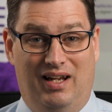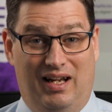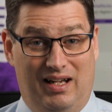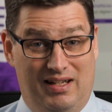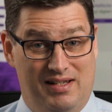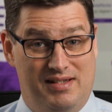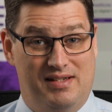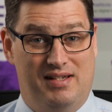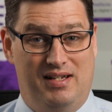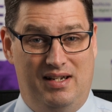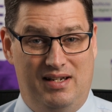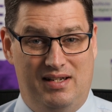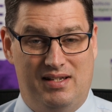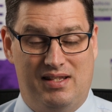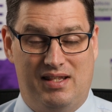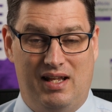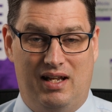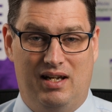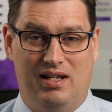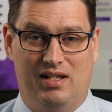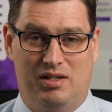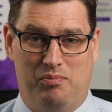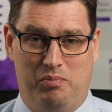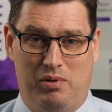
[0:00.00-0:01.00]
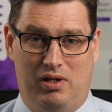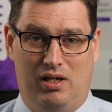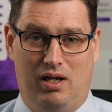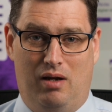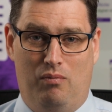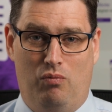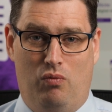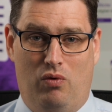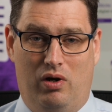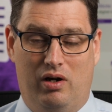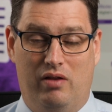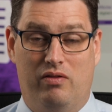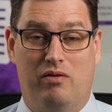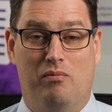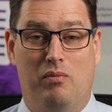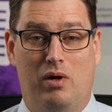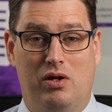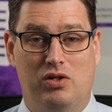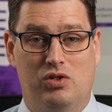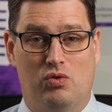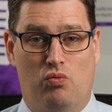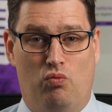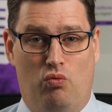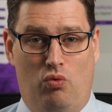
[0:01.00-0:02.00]
And since then, it's become one of the
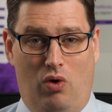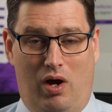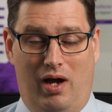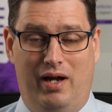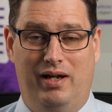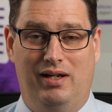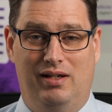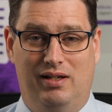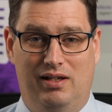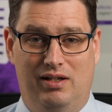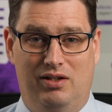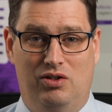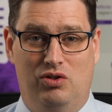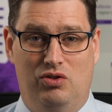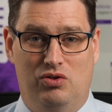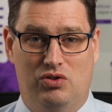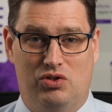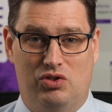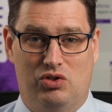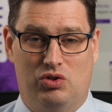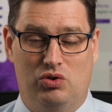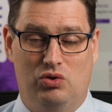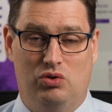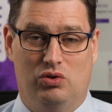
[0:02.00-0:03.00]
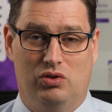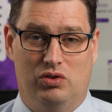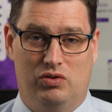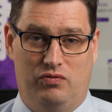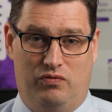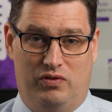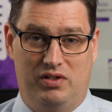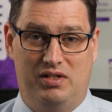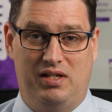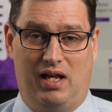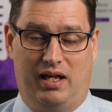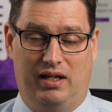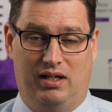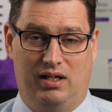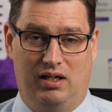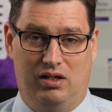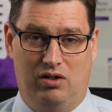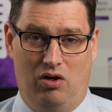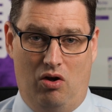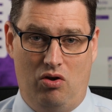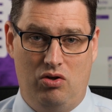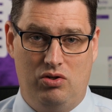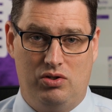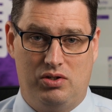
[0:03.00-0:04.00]
most widely used tools for
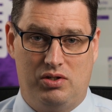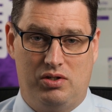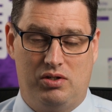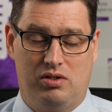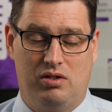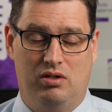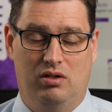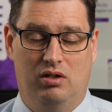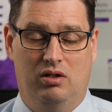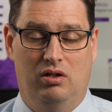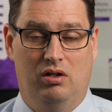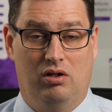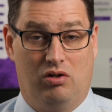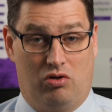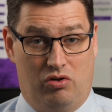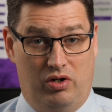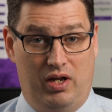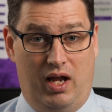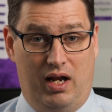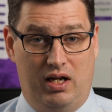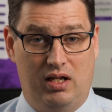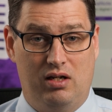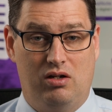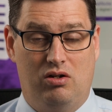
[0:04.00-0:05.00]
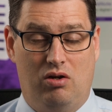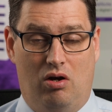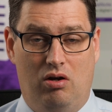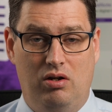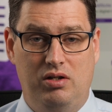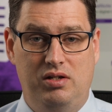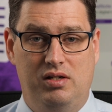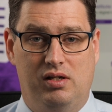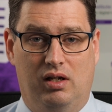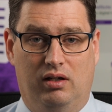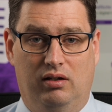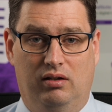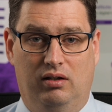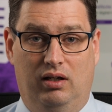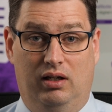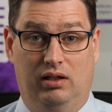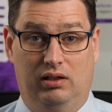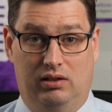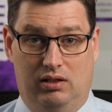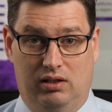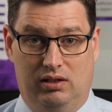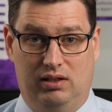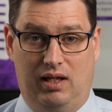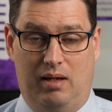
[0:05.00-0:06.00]
taking notes, creating content,
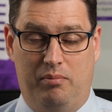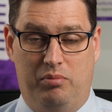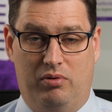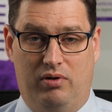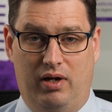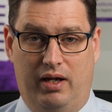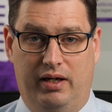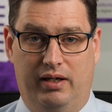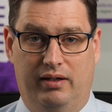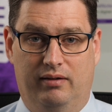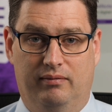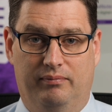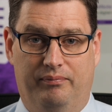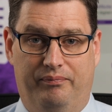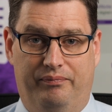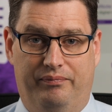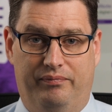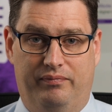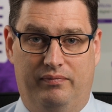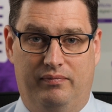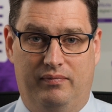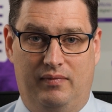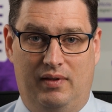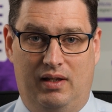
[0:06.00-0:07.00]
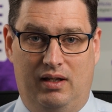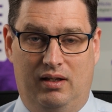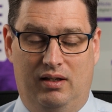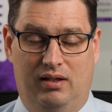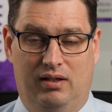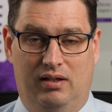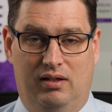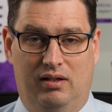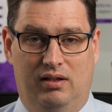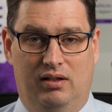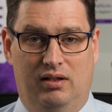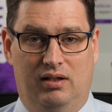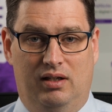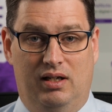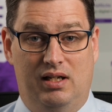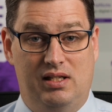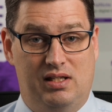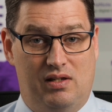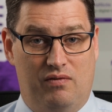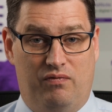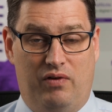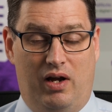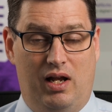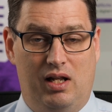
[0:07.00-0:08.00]
and collaborating.
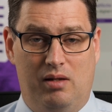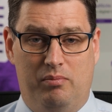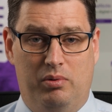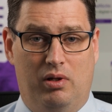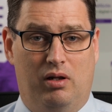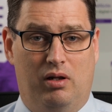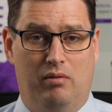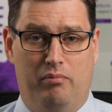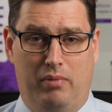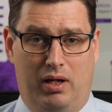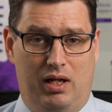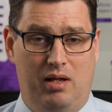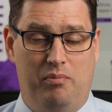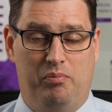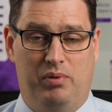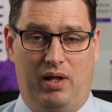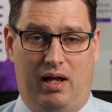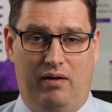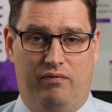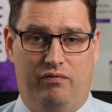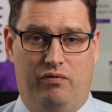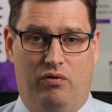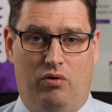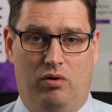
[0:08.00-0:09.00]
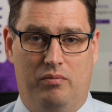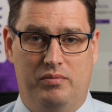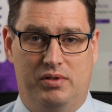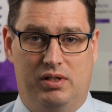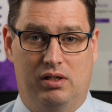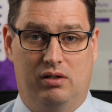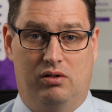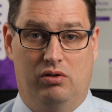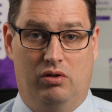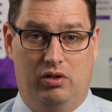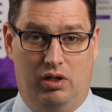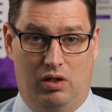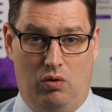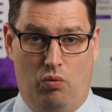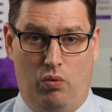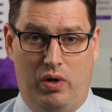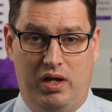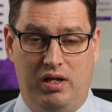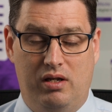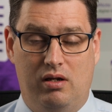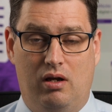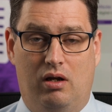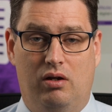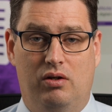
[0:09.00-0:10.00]
It's available on many platforms, including
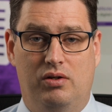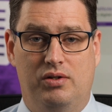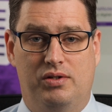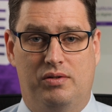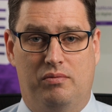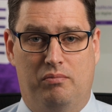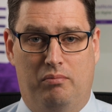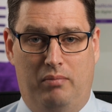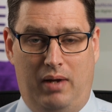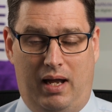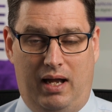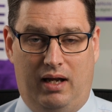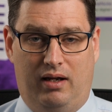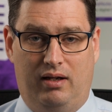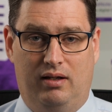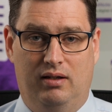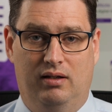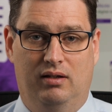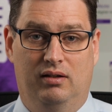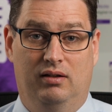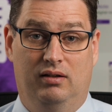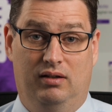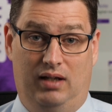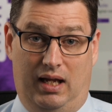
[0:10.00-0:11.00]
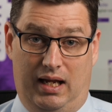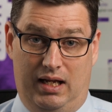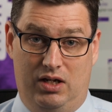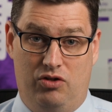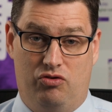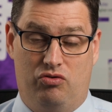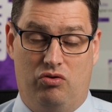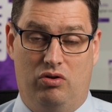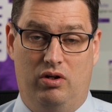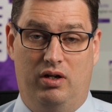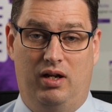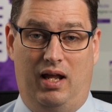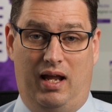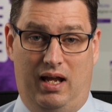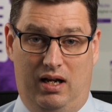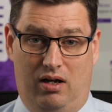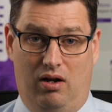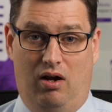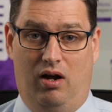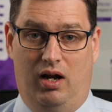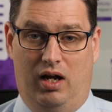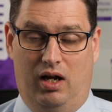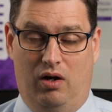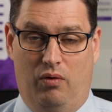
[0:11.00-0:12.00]
Windows, Mac, Android,
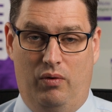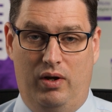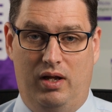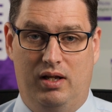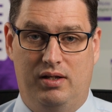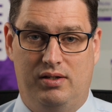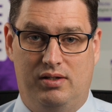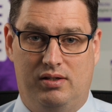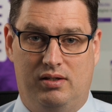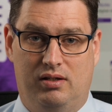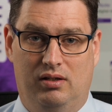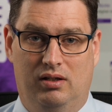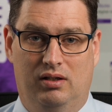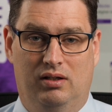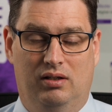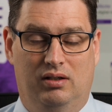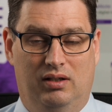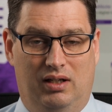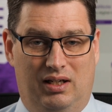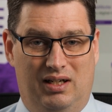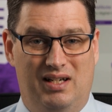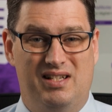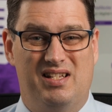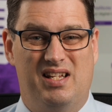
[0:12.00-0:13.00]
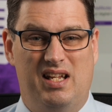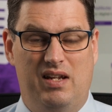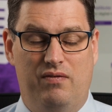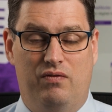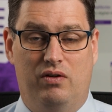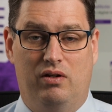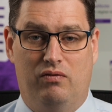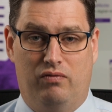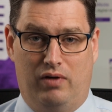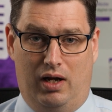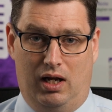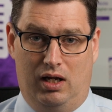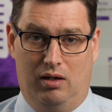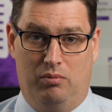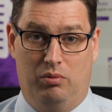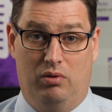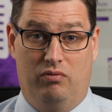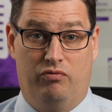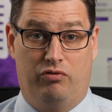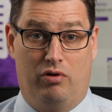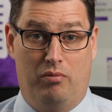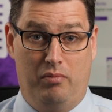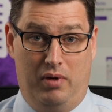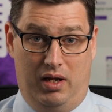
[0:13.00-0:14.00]
and iOS, and it's even
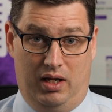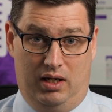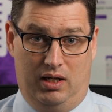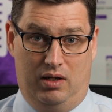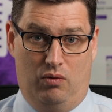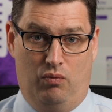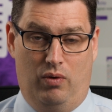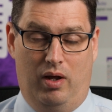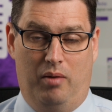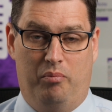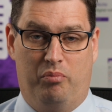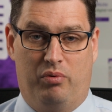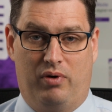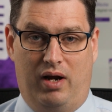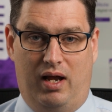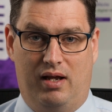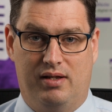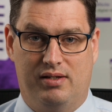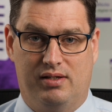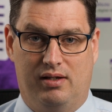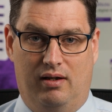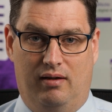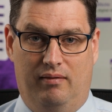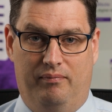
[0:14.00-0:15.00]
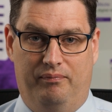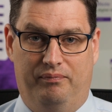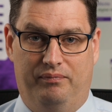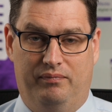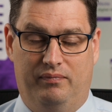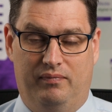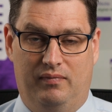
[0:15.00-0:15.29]
available from any web browser.